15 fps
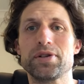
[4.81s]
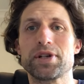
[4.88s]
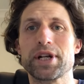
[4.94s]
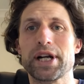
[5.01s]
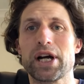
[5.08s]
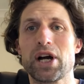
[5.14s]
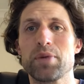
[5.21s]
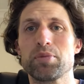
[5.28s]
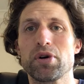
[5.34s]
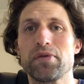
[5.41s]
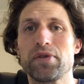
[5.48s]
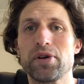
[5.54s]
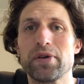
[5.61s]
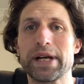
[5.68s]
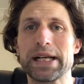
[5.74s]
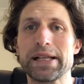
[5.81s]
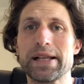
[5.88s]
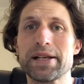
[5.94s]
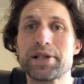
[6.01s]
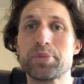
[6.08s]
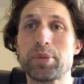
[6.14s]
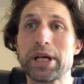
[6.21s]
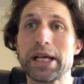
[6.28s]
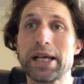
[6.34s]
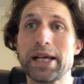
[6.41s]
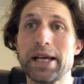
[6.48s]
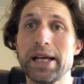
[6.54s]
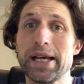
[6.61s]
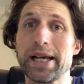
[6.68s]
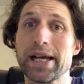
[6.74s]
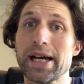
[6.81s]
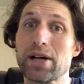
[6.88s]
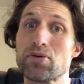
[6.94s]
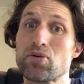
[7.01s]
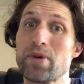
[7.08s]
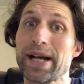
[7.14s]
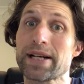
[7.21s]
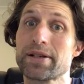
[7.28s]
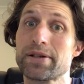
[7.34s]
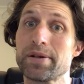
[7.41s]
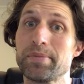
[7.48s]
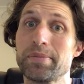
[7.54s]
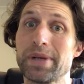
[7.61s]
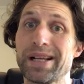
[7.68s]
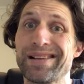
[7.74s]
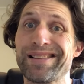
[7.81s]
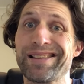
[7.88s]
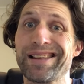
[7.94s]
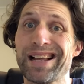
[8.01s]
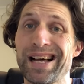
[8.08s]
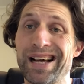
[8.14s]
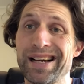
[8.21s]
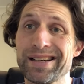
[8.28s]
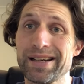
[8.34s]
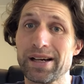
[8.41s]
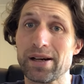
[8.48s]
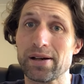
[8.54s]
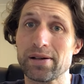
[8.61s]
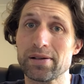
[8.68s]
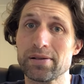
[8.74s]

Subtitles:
Today I'm reviewing this beer here, Wrexham Lager.